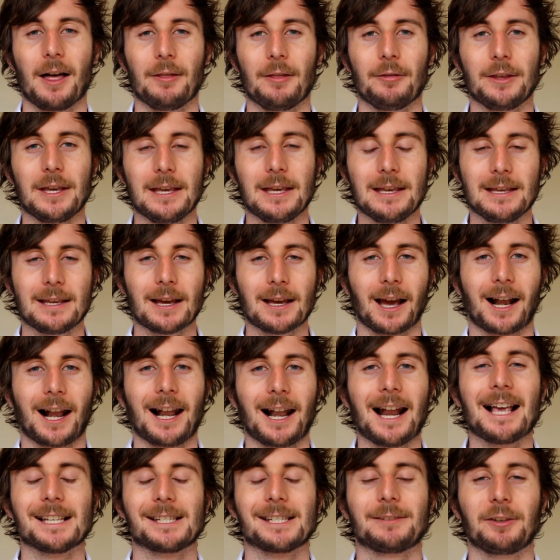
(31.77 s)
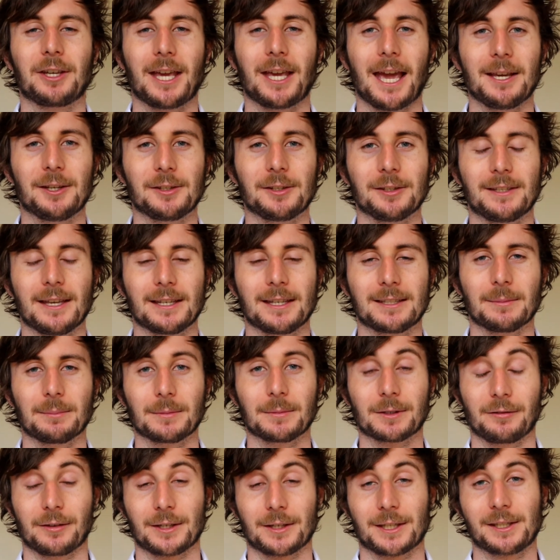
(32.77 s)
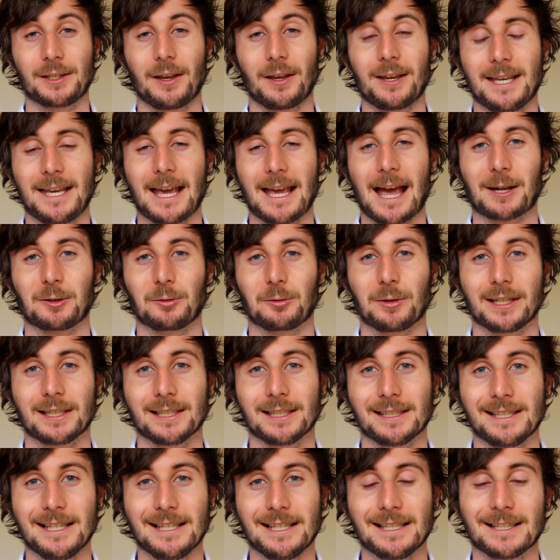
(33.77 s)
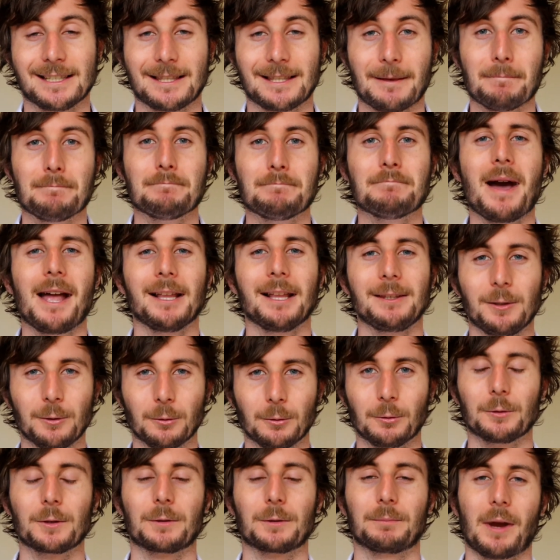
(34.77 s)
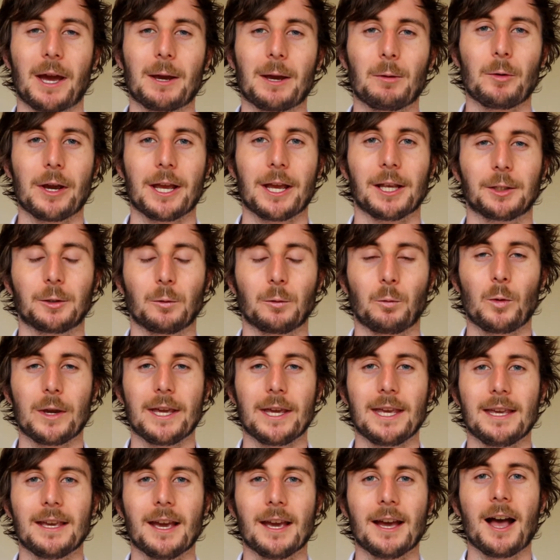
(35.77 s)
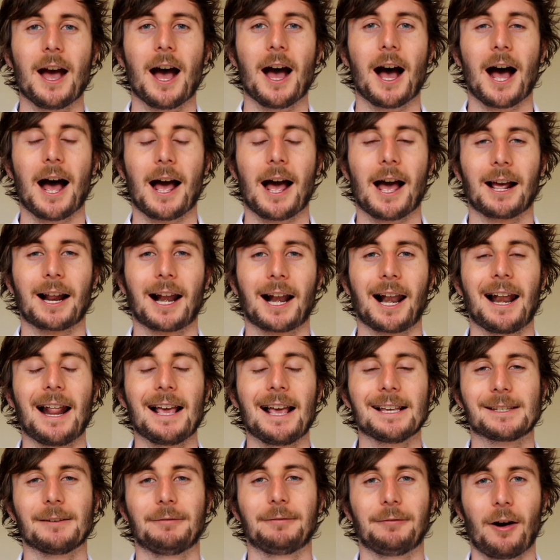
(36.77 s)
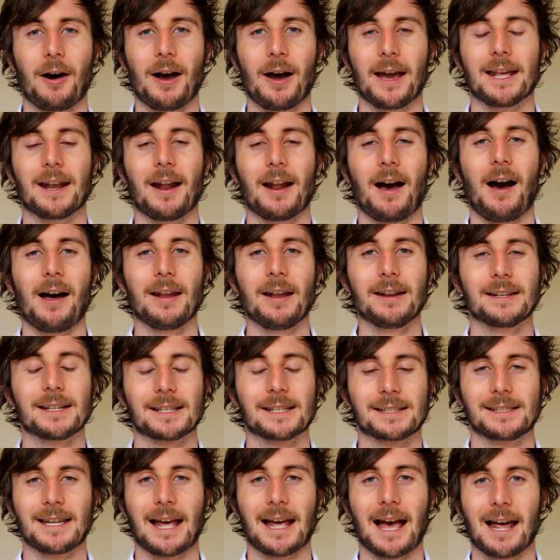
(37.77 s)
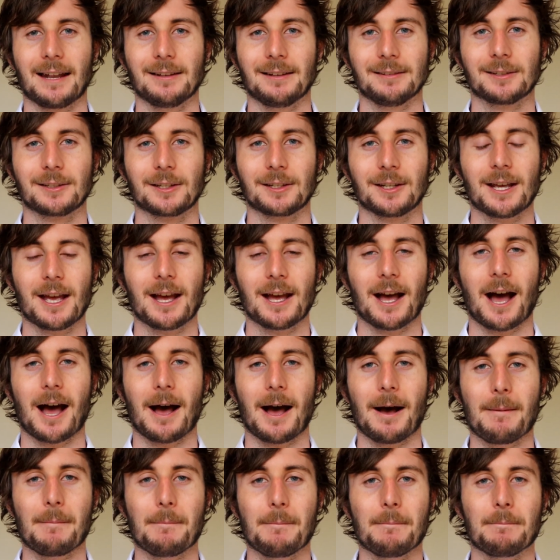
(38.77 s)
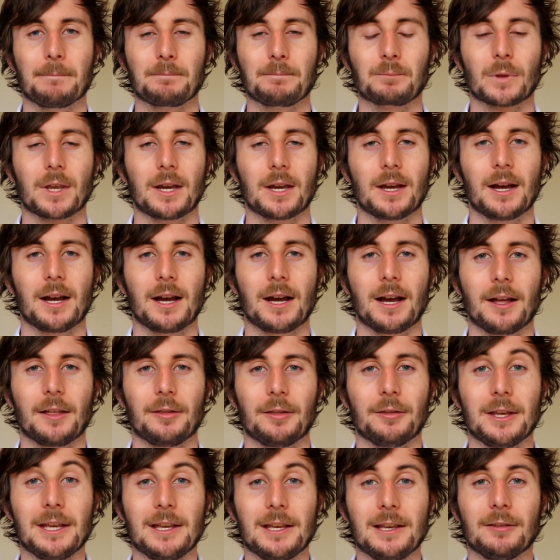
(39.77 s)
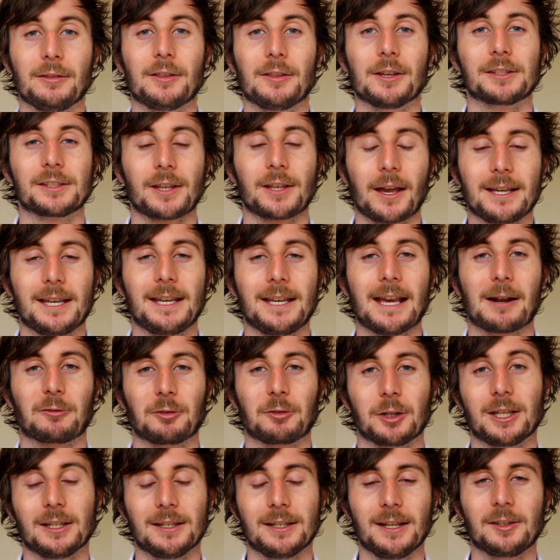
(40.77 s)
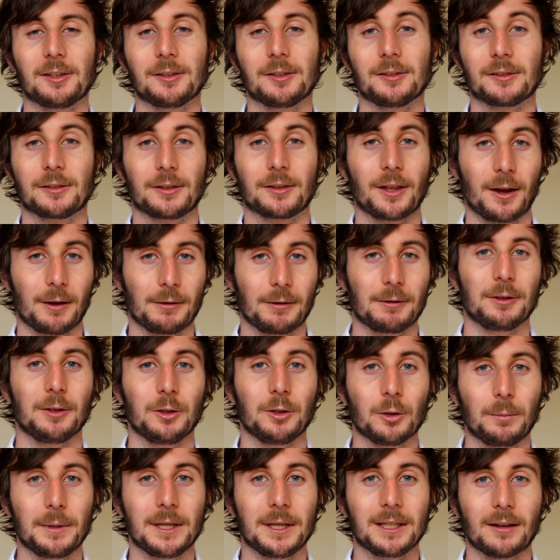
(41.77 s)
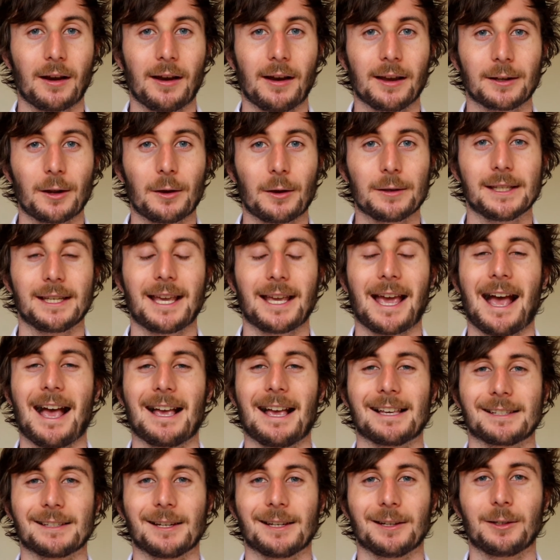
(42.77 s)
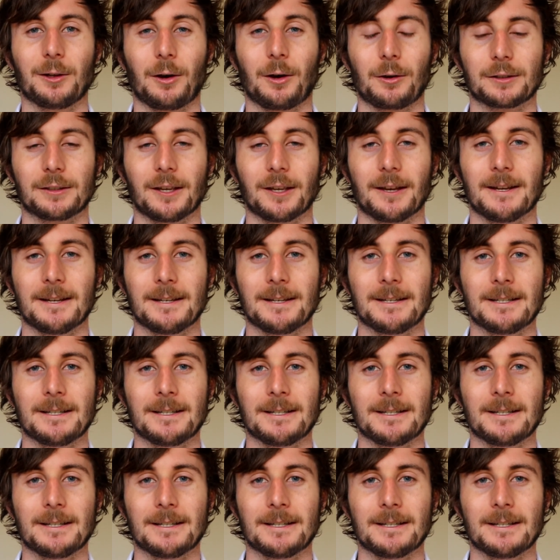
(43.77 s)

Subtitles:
the classification systems for psychiatric diseases, the manuals by which we classify and understand the psychiatric conditions that you'll be diagnosing as a doctor.